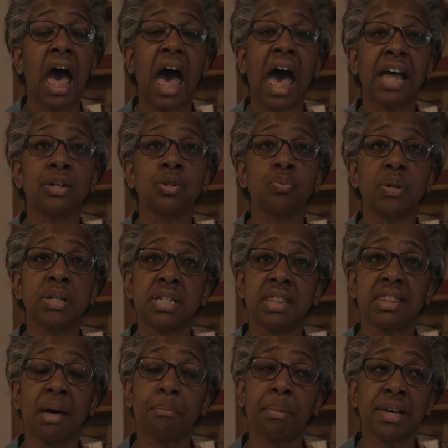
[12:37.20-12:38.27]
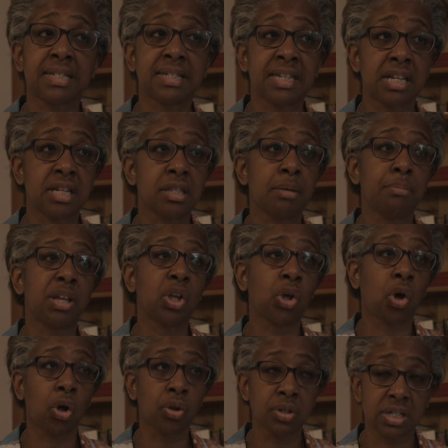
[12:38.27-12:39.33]
And we did that by setting them in
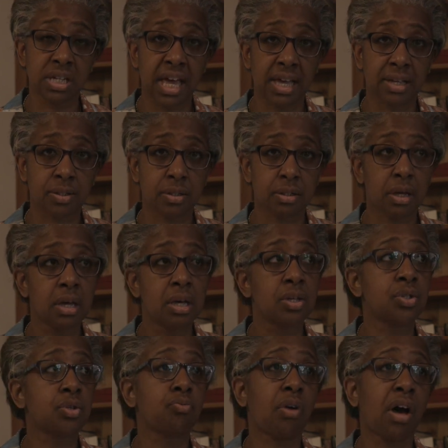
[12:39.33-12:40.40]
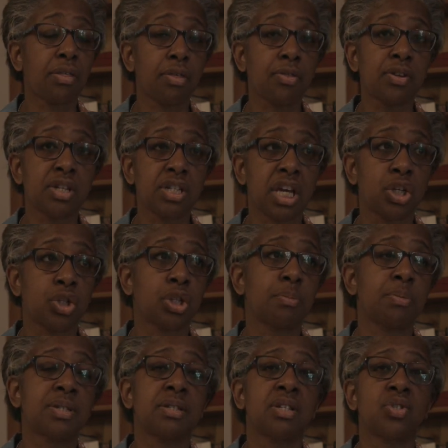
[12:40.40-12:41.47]
context. So rather than teaching them
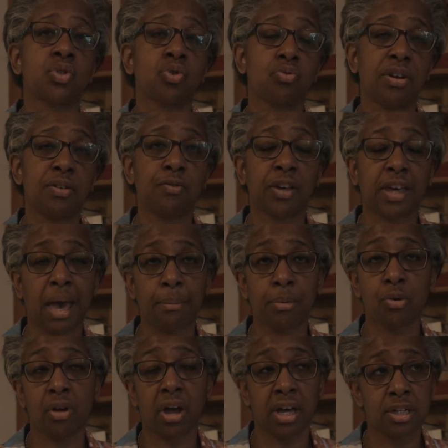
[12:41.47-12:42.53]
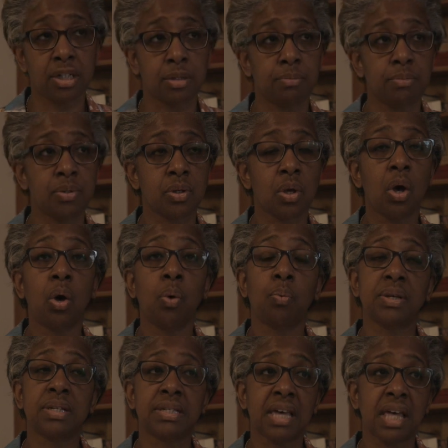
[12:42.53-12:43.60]
as discrete vocabulary items,
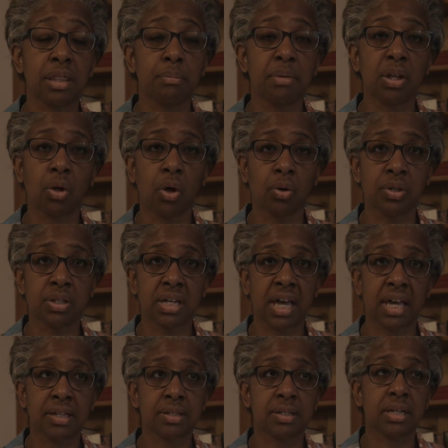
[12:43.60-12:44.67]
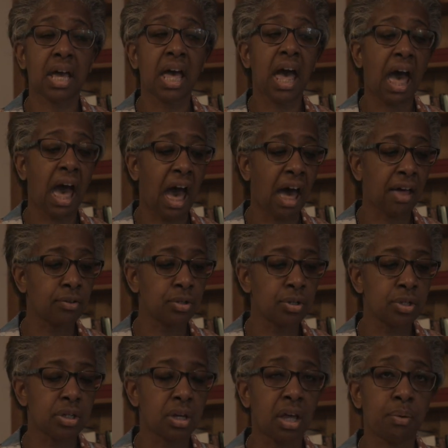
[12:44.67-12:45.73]
we set them in context,
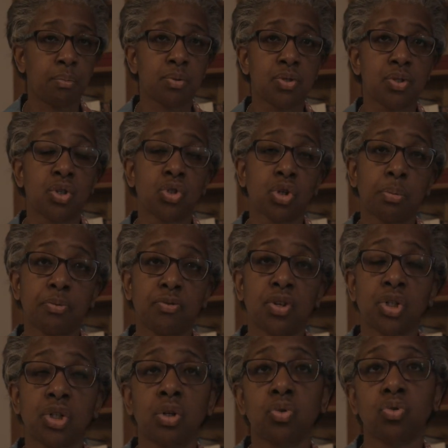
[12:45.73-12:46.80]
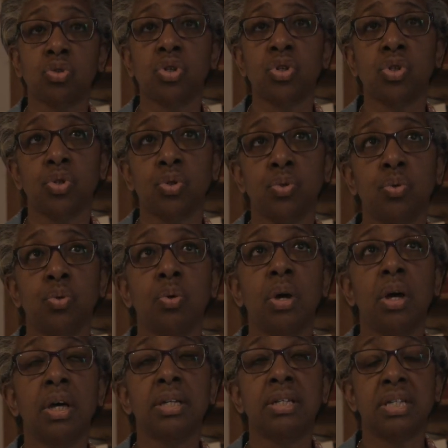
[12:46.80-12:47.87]
and it was the job of the children to
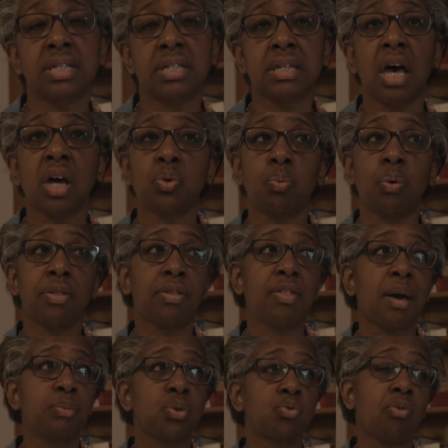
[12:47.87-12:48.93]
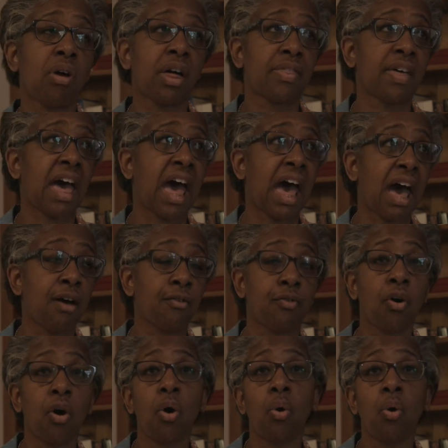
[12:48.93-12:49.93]
decide whether they would rather have